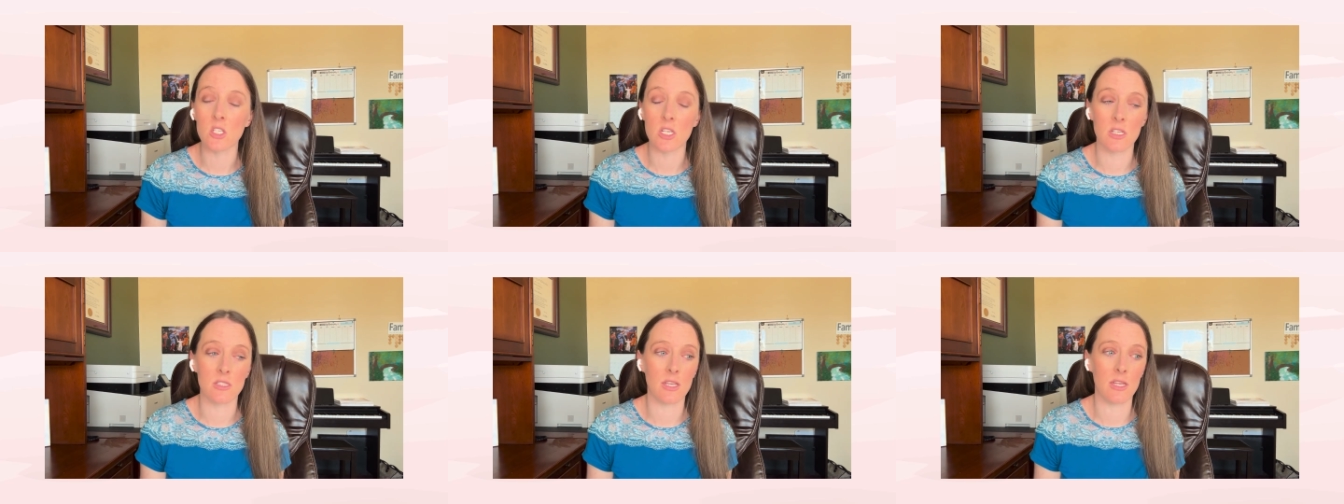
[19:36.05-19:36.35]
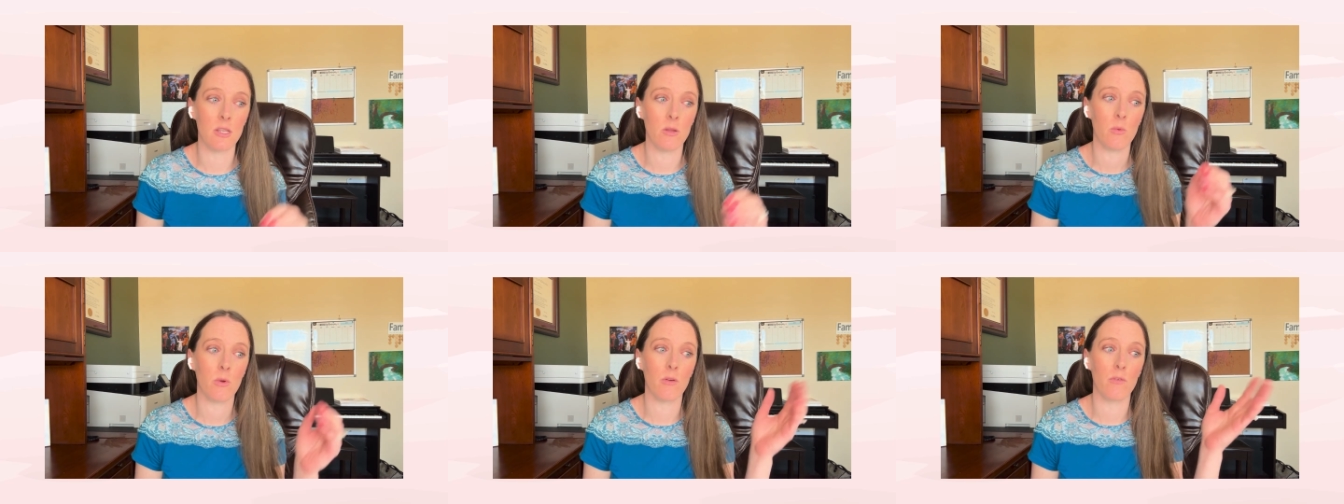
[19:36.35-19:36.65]
is
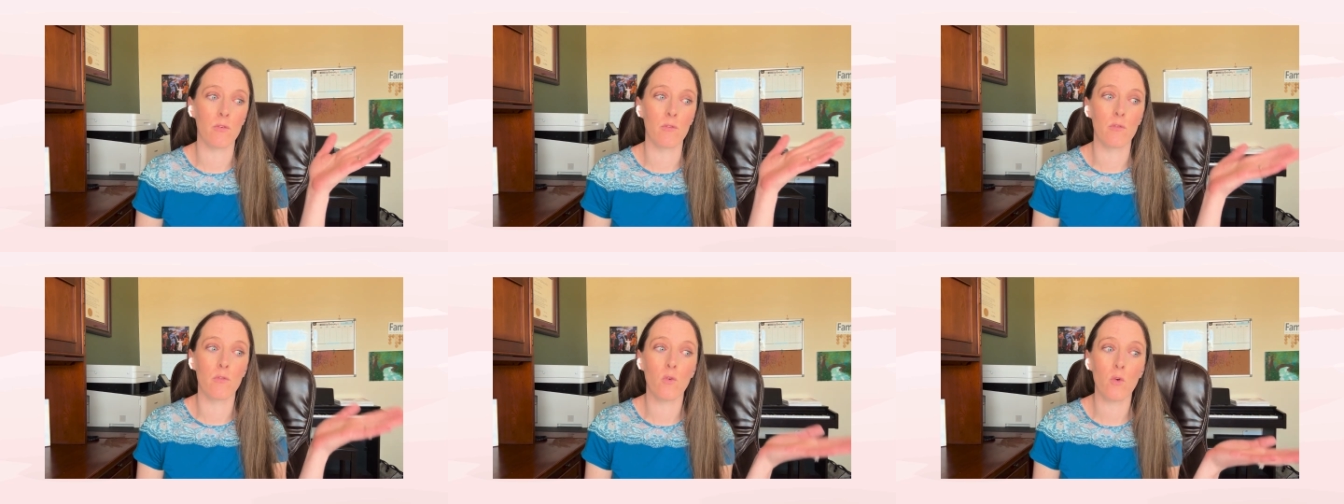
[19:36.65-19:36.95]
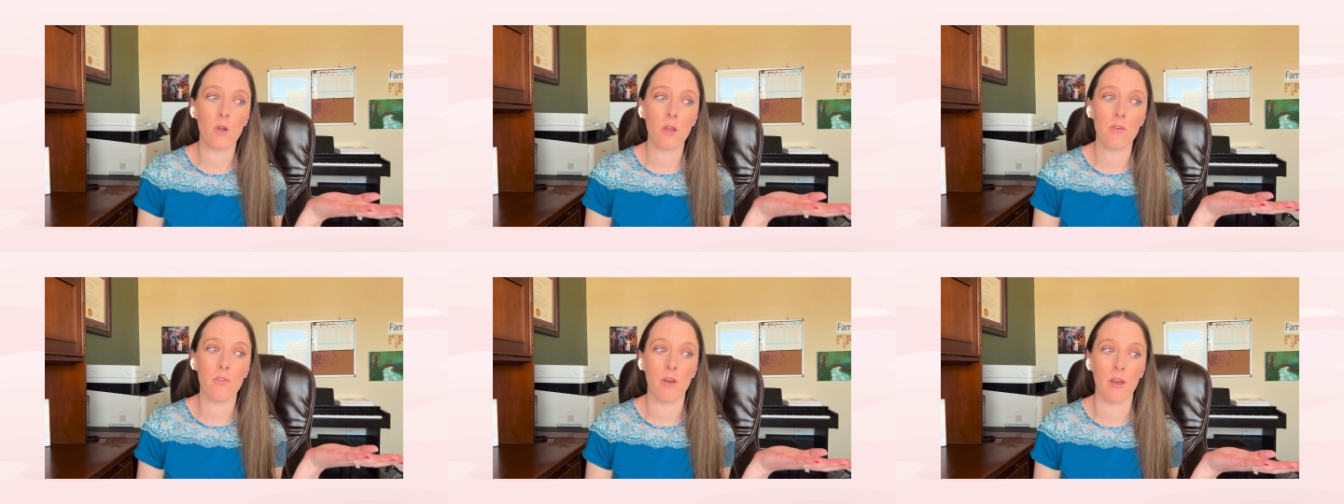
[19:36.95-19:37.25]
anywhere from
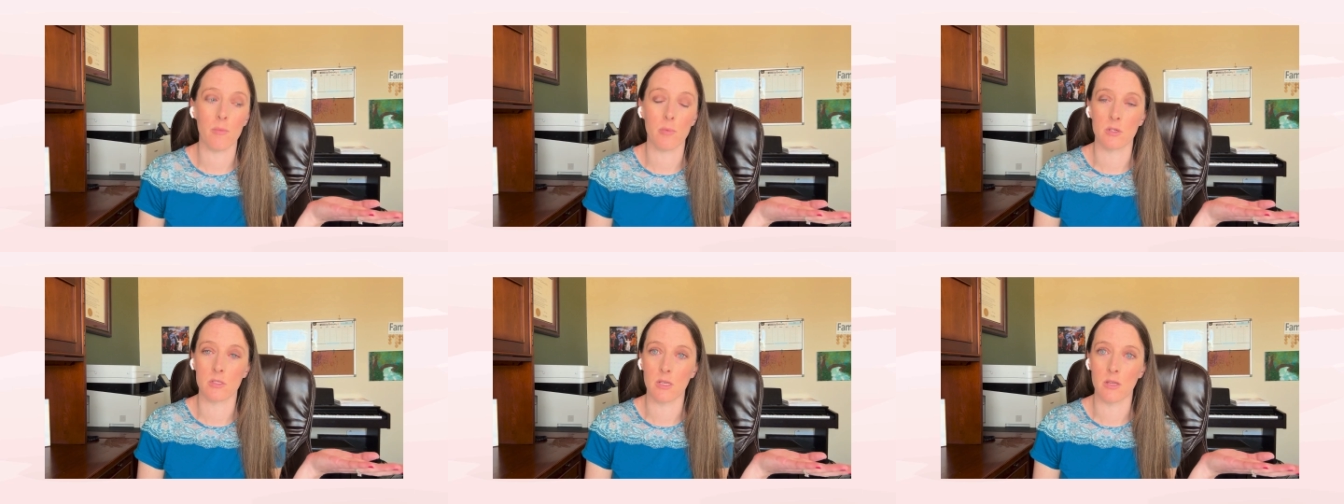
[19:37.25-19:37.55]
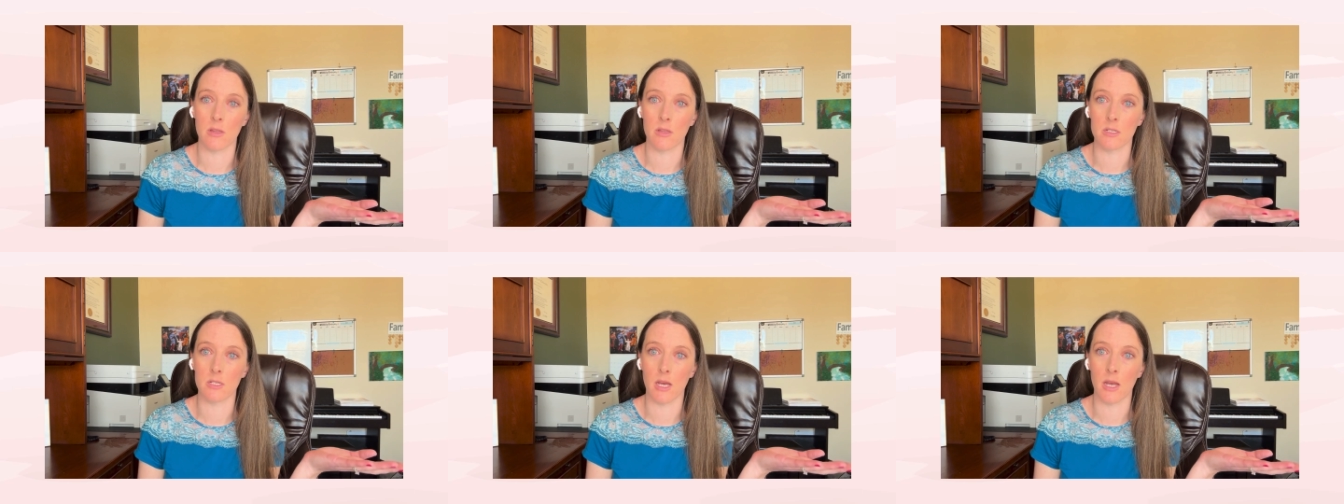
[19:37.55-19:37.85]
45%
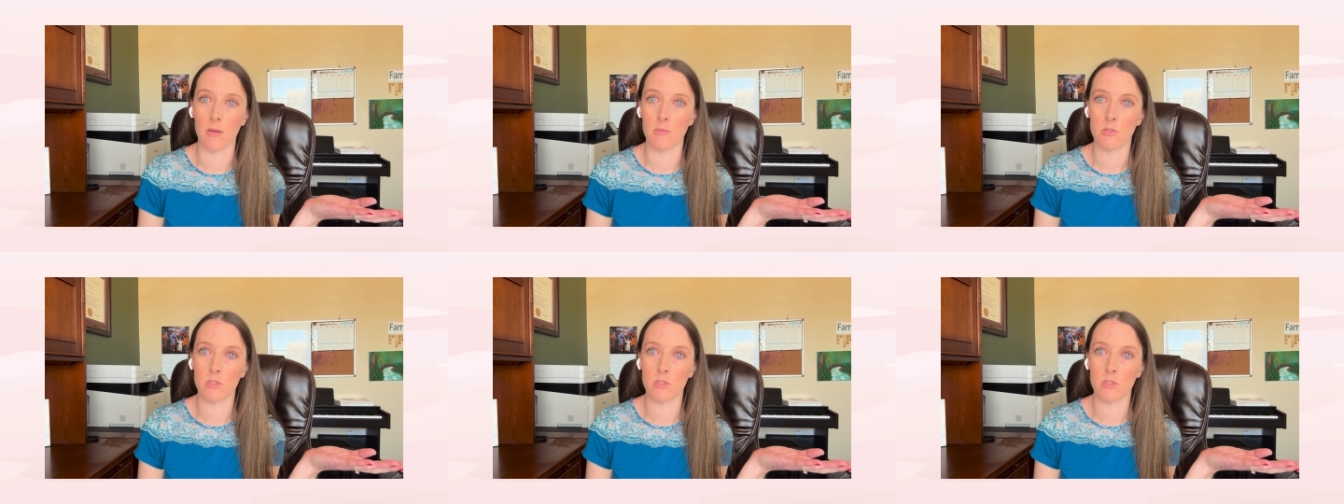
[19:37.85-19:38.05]
of the time.